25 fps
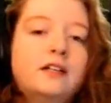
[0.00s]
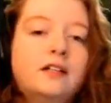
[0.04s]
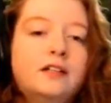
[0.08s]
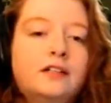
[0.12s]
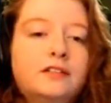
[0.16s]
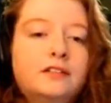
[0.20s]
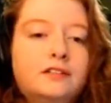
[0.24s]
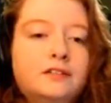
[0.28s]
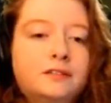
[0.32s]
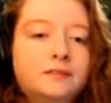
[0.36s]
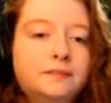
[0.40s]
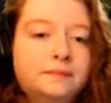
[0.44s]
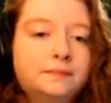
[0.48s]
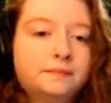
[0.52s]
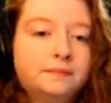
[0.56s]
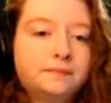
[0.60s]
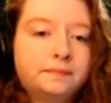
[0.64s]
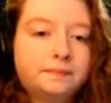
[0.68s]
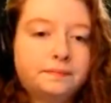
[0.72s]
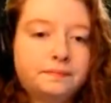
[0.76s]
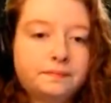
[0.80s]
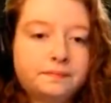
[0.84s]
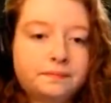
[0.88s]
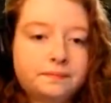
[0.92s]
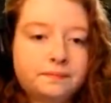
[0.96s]

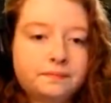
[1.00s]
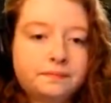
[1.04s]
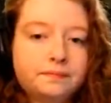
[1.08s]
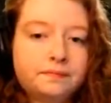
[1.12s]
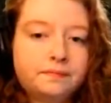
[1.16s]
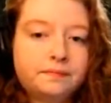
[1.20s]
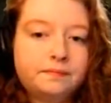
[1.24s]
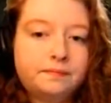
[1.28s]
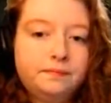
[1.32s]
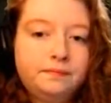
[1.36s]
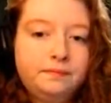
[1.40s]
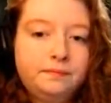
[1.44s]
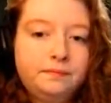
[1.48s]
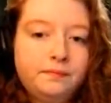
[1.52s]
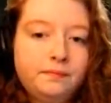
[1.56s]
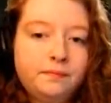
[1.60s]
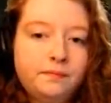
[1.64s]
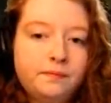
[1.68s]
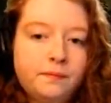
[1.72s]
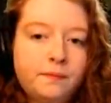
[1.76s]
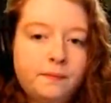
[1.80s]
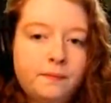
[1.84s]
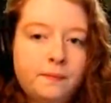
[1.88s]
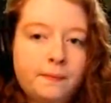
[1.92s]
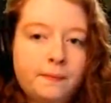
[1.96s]

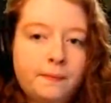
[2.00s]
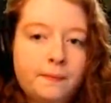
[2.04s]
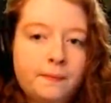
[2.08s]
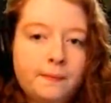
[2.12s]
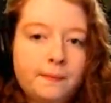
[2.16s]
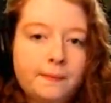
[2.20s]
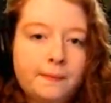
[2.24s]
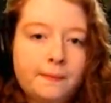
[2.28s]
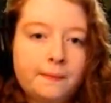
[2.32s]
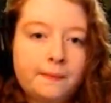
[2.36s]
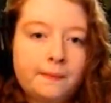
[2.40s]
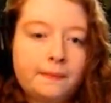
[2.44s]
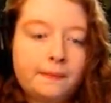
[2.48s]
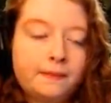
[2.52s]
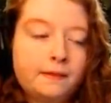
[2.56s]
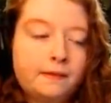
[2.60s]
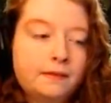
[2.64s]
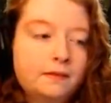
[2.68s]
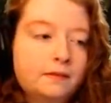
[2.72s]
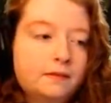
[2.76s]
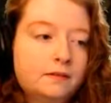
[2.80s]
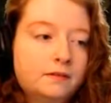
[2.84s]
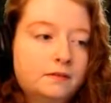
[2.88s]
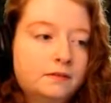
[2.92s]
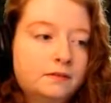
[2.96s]

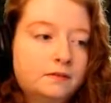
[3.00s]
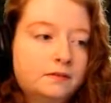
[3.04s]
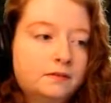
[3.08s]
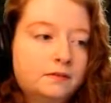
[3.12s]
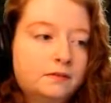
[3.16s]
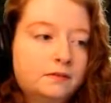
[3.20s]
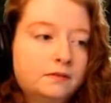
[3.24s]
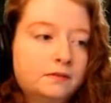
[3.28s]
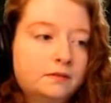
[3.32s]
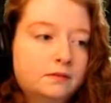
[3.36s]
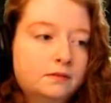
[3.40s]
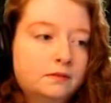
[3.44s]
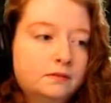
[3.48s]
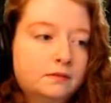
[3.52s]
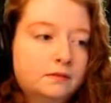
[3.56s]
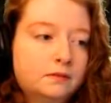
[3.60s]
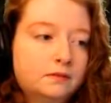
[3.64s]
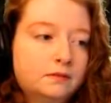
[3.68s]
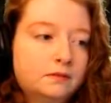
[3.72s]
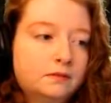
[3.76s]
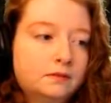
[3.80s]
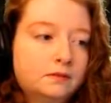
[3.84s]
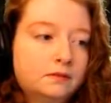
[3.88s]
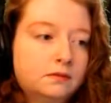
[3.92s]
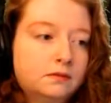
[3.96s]

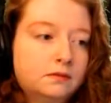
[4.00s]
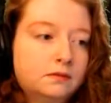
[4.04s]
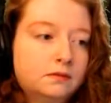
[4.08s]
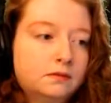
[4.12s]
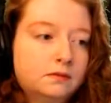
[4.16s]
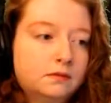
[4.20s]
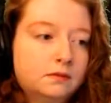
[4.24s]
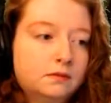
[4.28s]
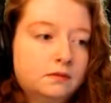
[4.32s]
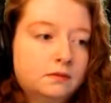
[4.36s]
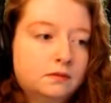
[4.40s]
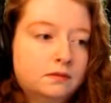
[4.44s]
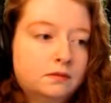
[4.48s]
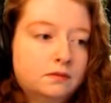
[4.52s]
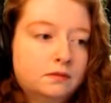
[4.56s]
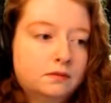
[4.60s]
(no one is talking)